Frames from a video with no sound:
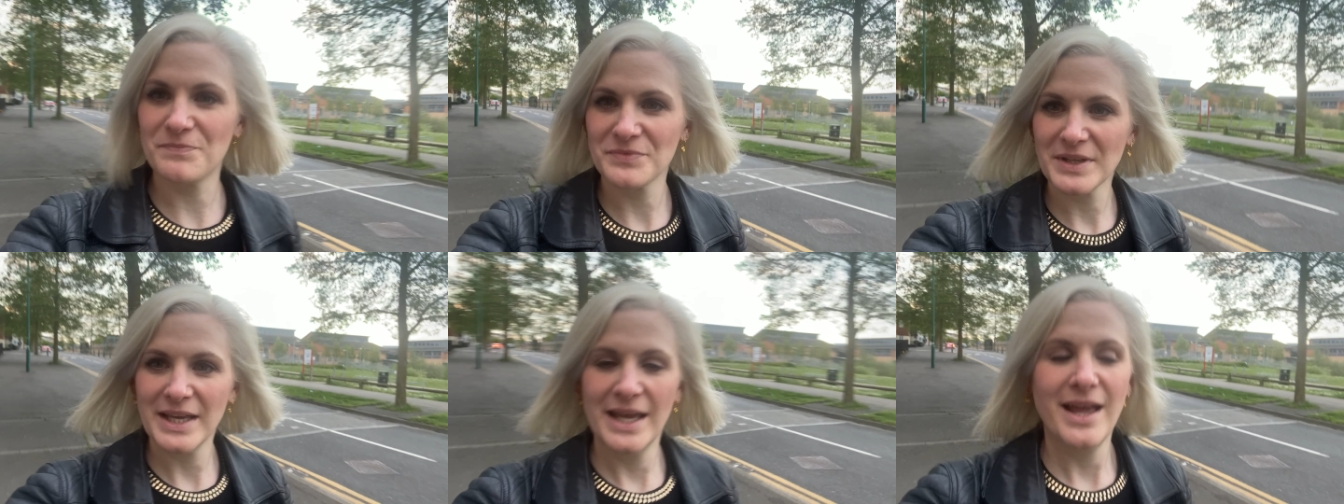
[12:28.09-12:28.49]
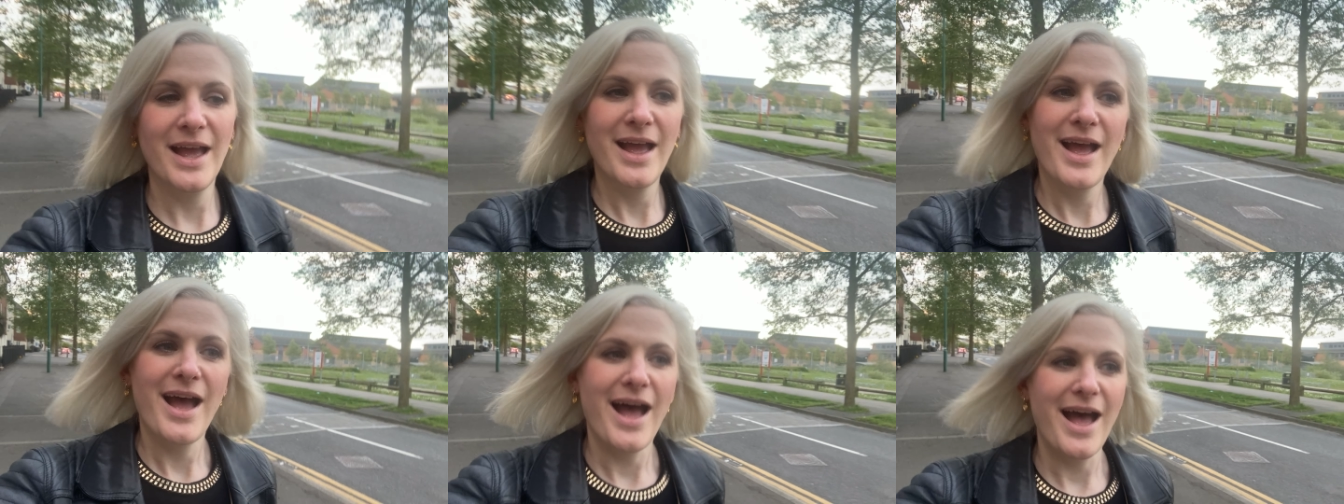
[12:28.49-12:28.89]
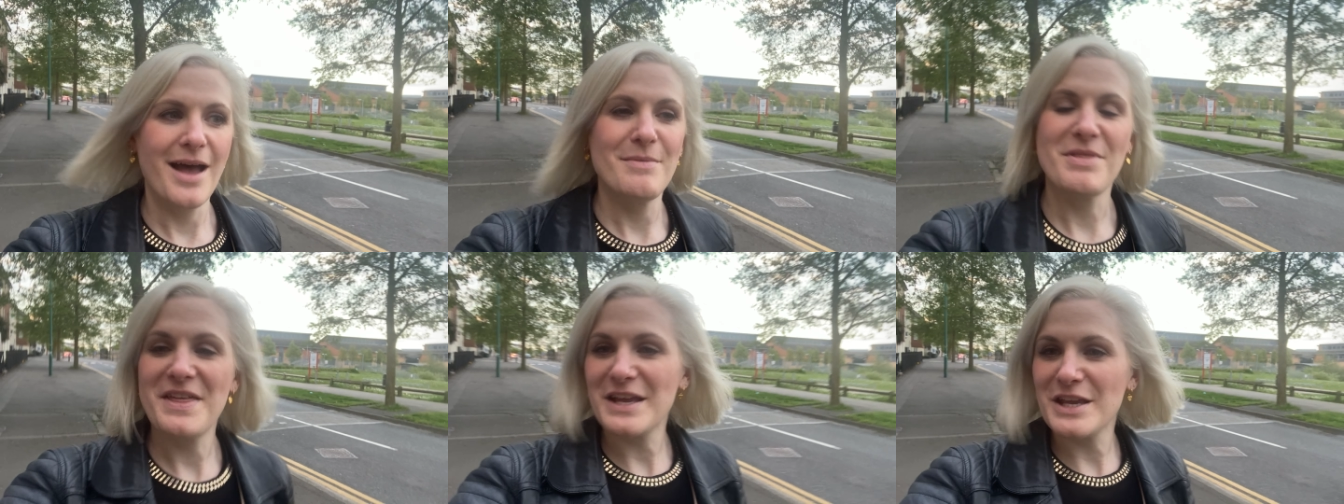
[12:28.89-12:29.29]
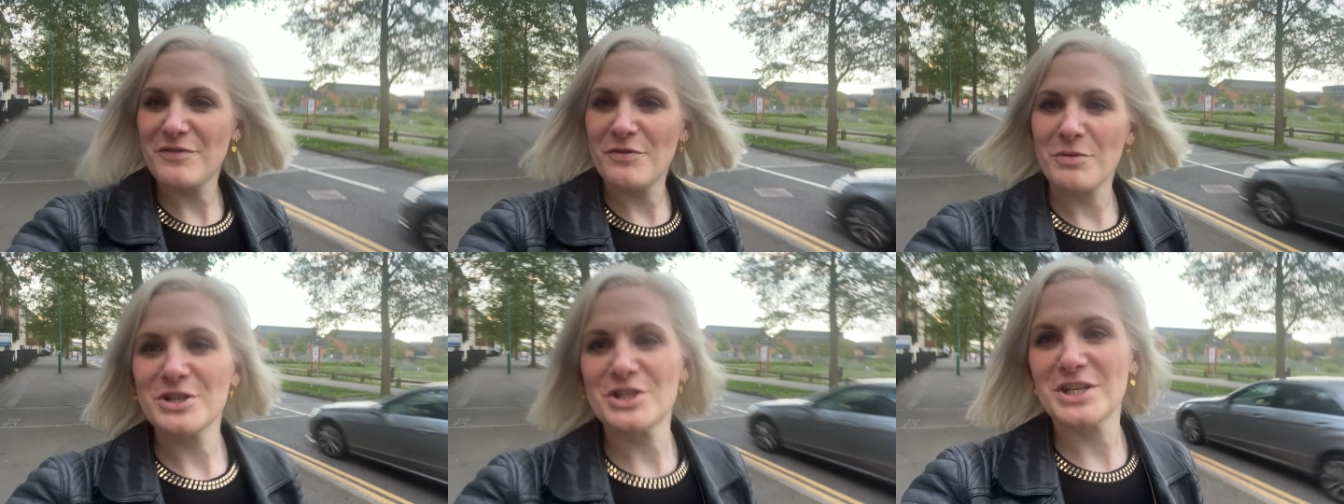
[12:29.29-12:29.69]
Um, thank you
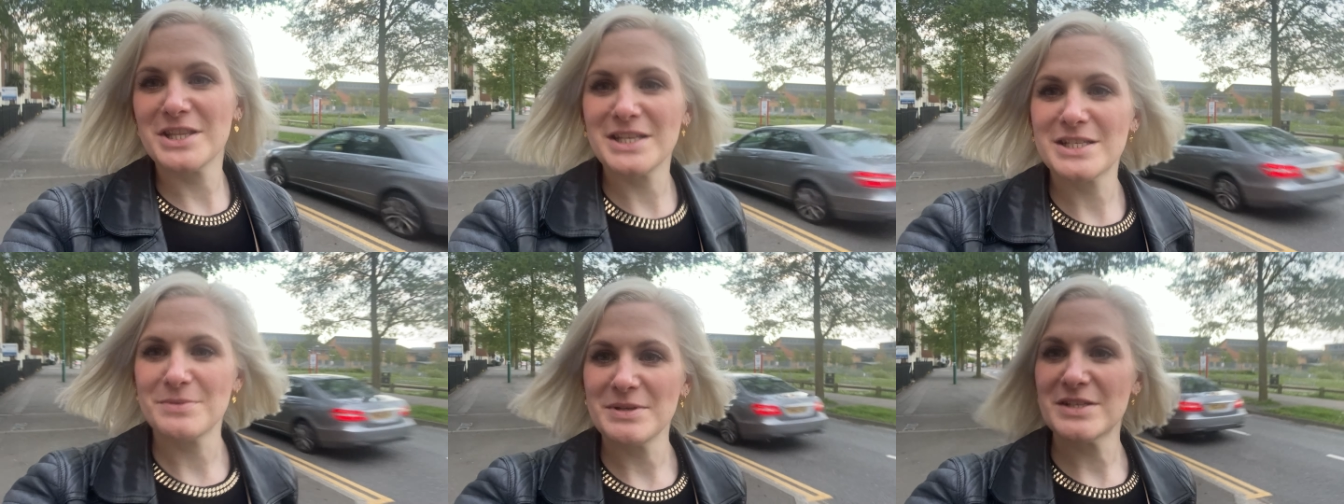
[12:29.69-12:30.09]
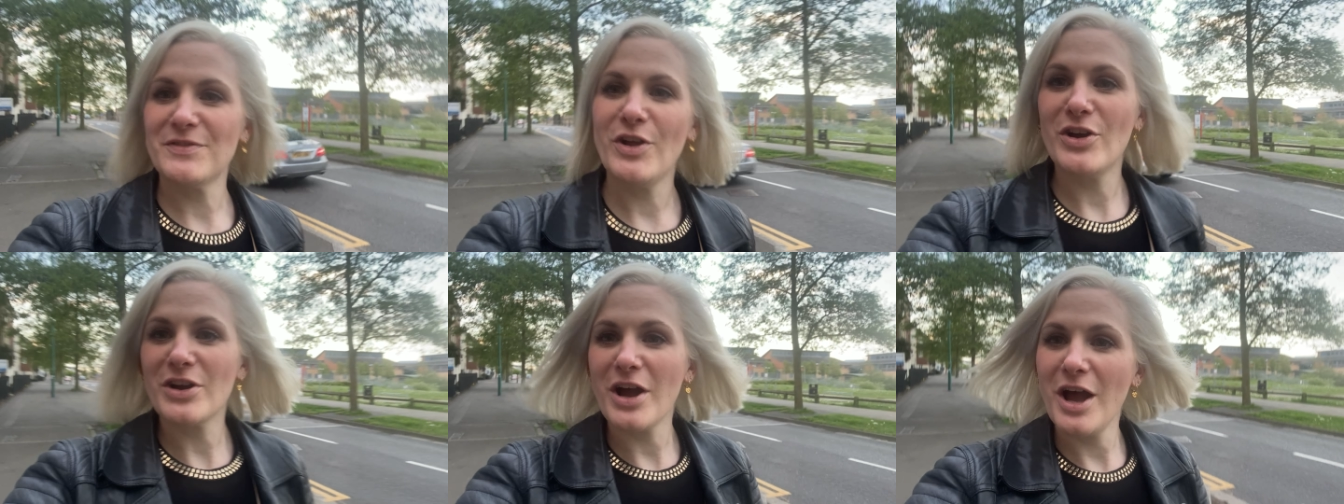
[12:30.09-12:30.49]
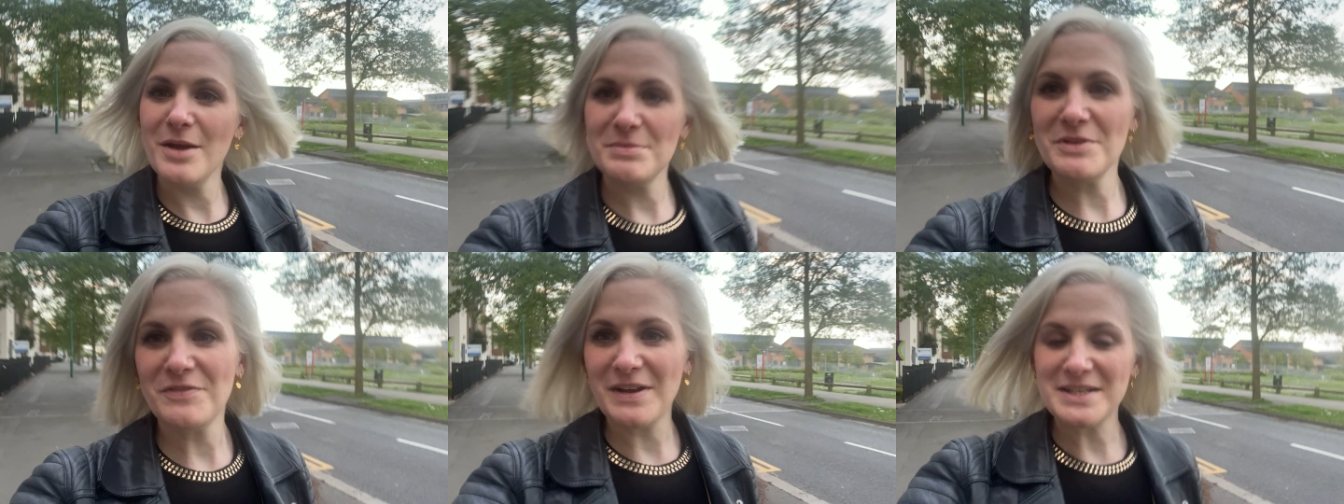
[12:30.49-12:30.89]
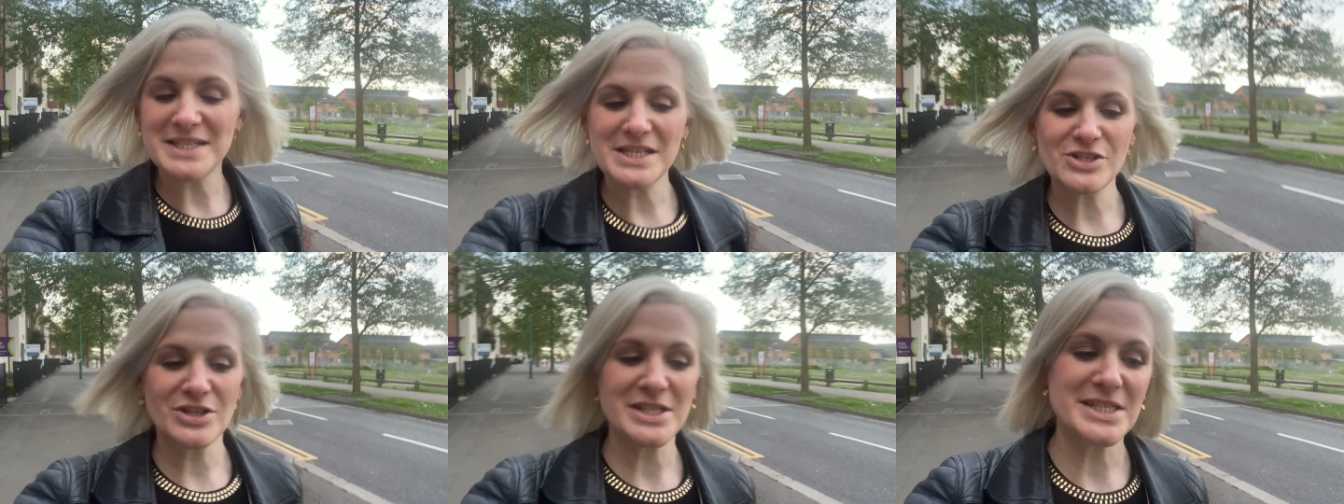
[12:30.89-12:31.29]
for watching this week's vlog. I hope you found it
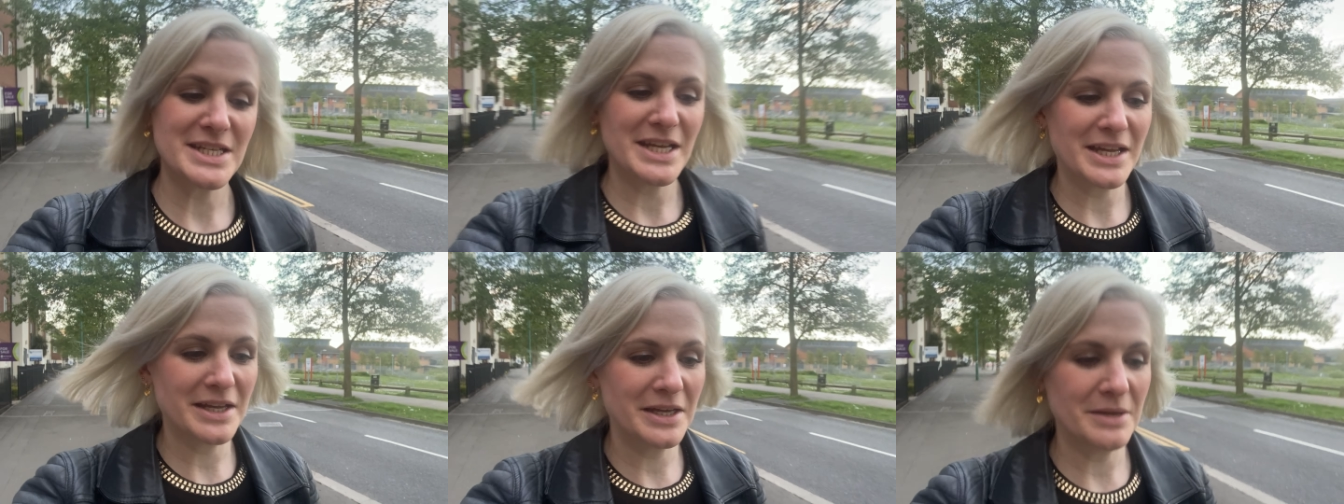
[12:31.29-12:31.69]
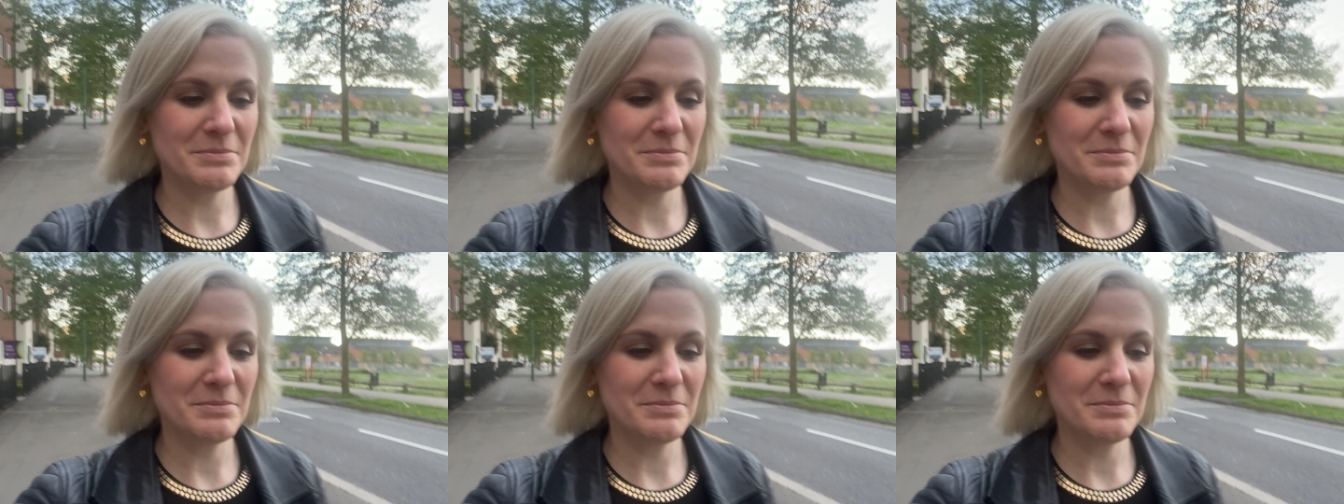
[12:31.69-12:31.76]
interesting.